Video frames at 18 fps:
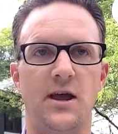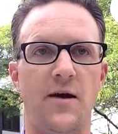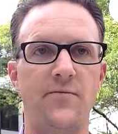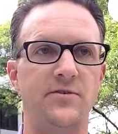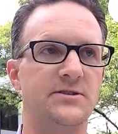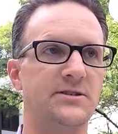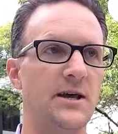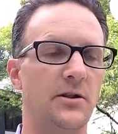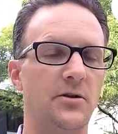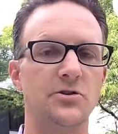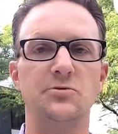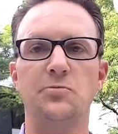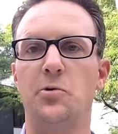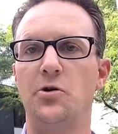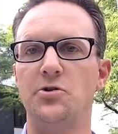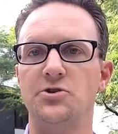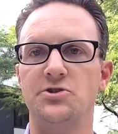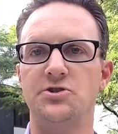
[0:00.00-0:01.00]
Have the sellers
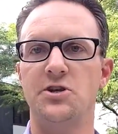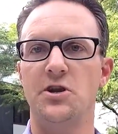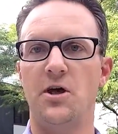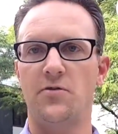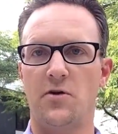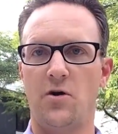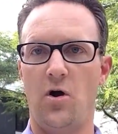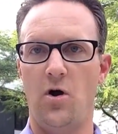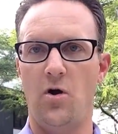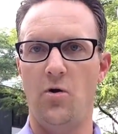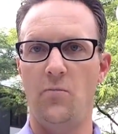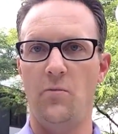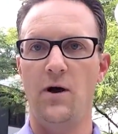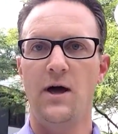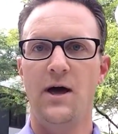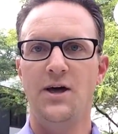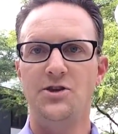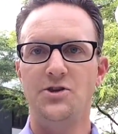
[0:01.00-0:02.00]
purchased another
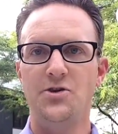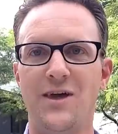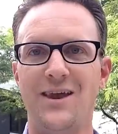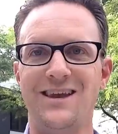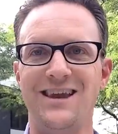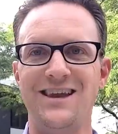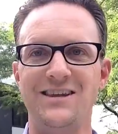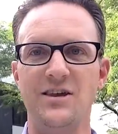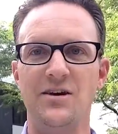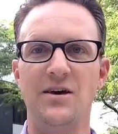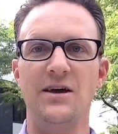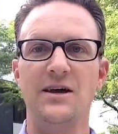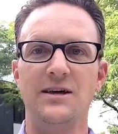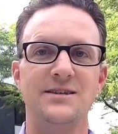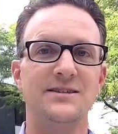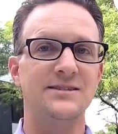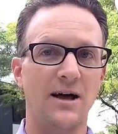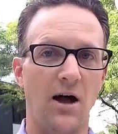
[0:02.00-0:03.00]
home? Do they need to
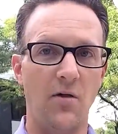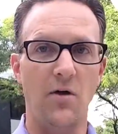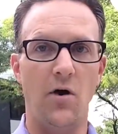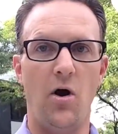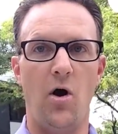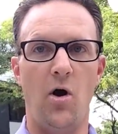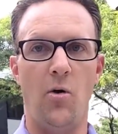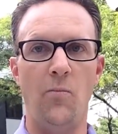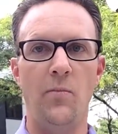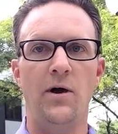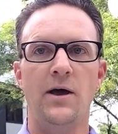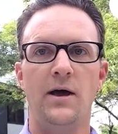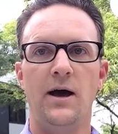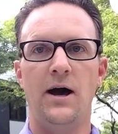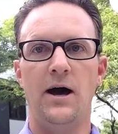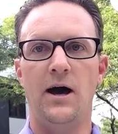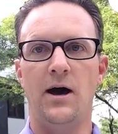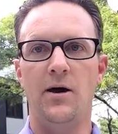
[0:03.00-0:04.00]
sell the home?
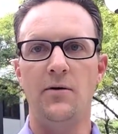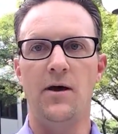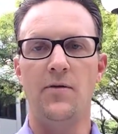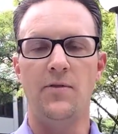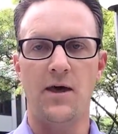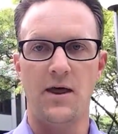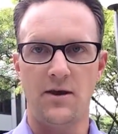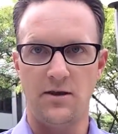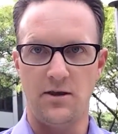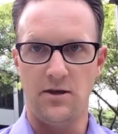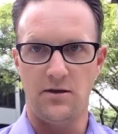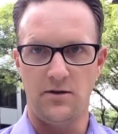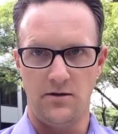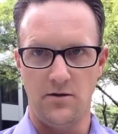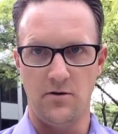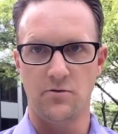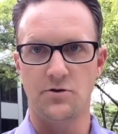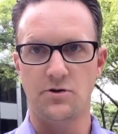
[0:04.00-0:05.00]
And then
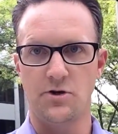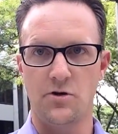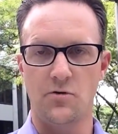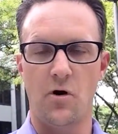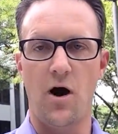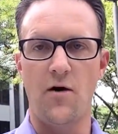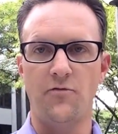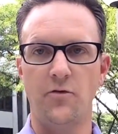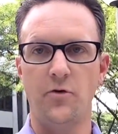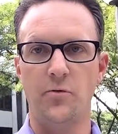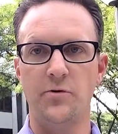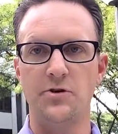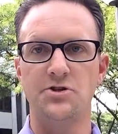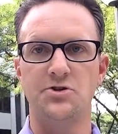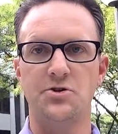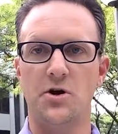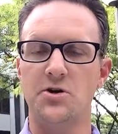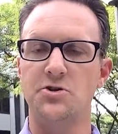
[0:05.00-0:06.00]
your offer will
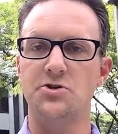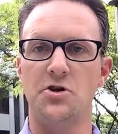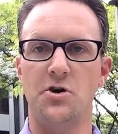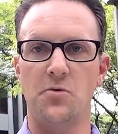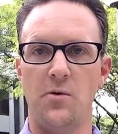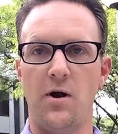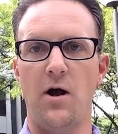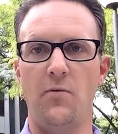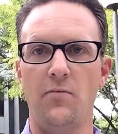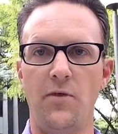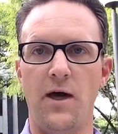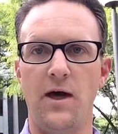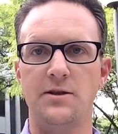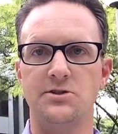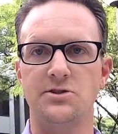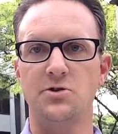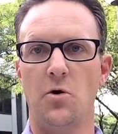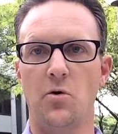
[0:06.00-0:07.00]
be structured around
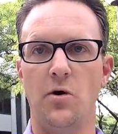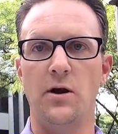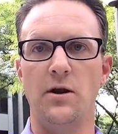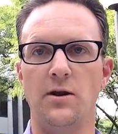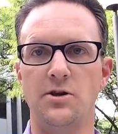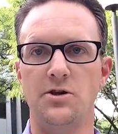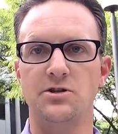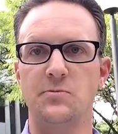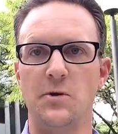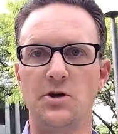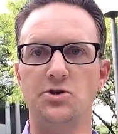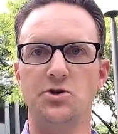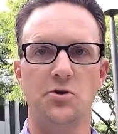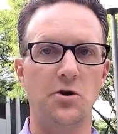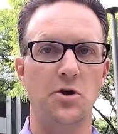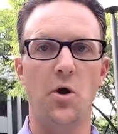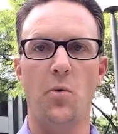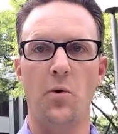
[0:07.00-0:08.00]
that story, and just make
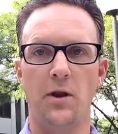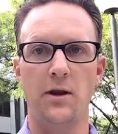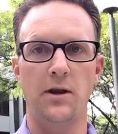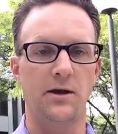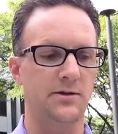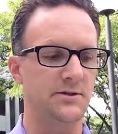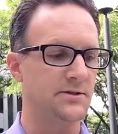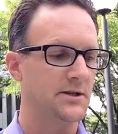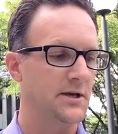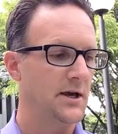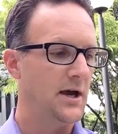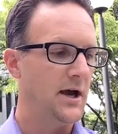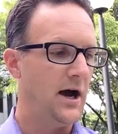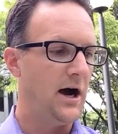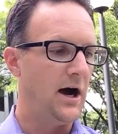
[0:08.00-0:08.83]
sure you know what it is.